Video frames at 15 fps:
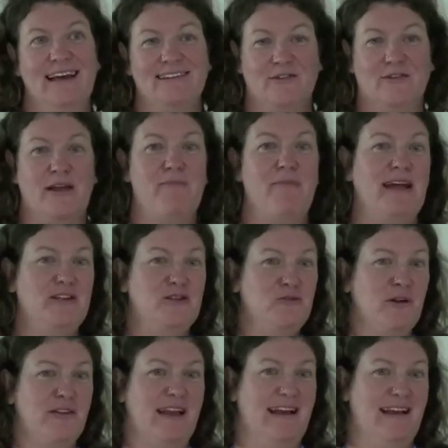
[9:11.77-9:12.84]
So they made
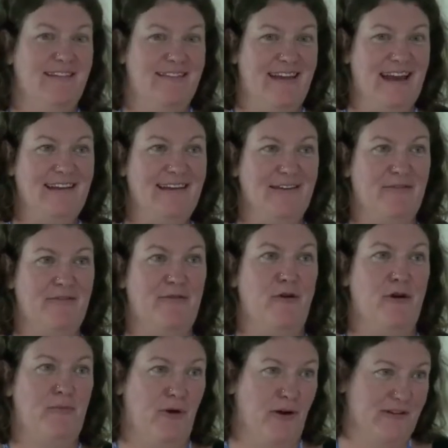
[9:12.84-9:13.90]
sure that incentives
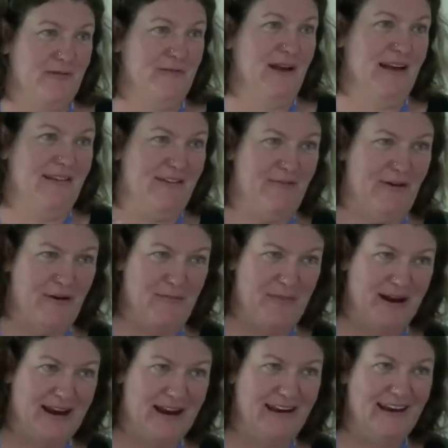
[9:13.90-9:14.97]
were possible at the very
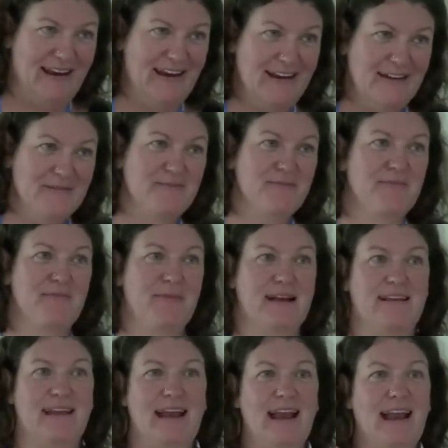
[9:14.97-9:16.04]
beginning, but
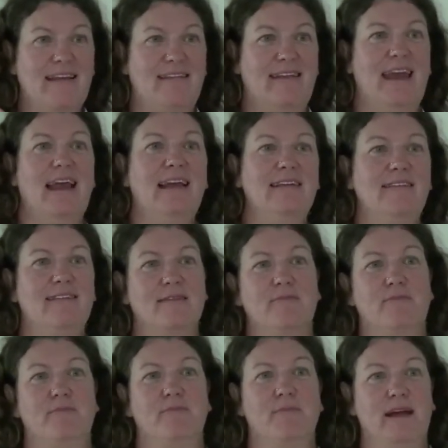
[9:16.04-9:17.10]
then at the end, the
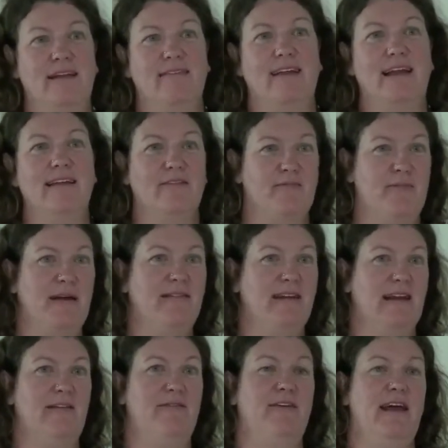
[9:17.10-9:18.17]
incentives
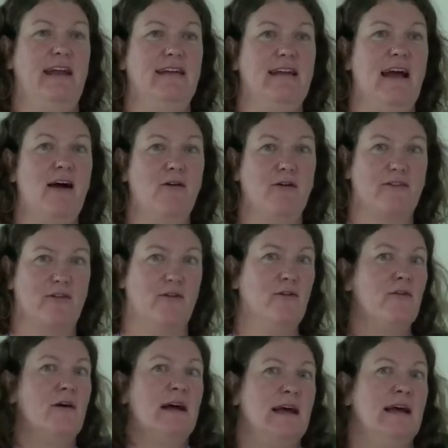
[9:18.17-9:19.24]
basically faded out. So